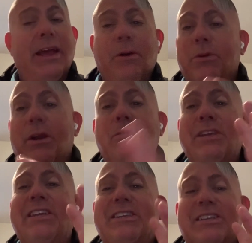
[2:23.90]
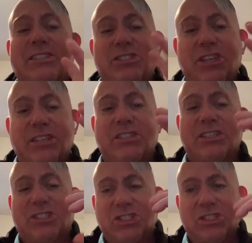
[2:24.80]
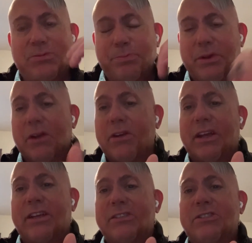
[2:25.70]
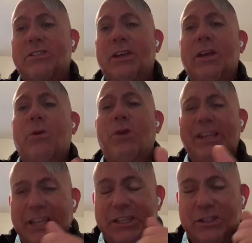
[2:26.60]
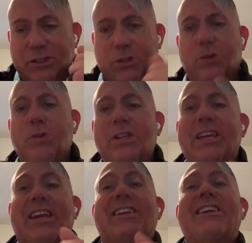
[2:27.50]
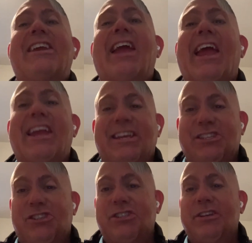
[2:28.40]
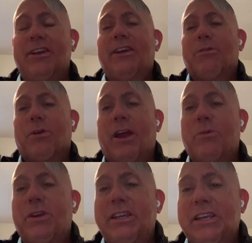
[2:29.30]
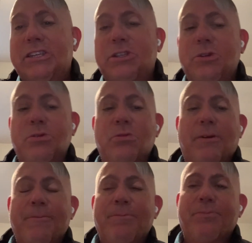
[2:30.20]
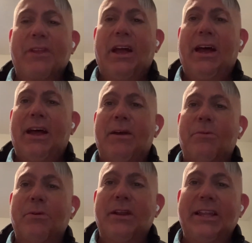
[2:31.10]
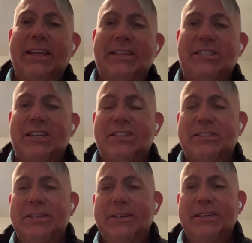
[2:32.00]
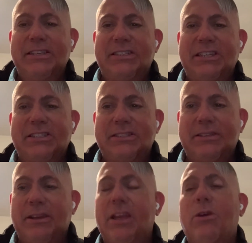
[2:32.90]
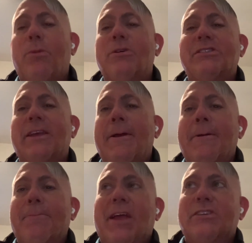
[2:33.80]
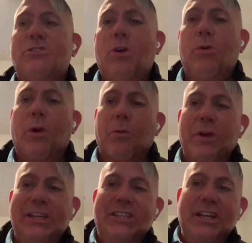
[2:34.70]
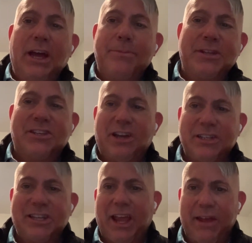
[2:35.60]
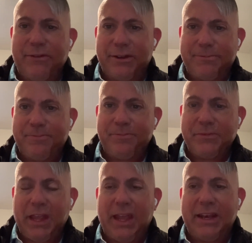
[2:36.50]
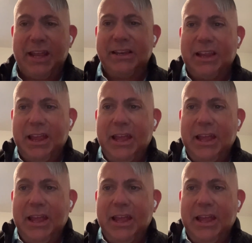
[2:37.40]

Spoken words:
We don't need to just experience, we need to truly engage, right? We need to really just it almost as though we're reaching up to touch heaven. And then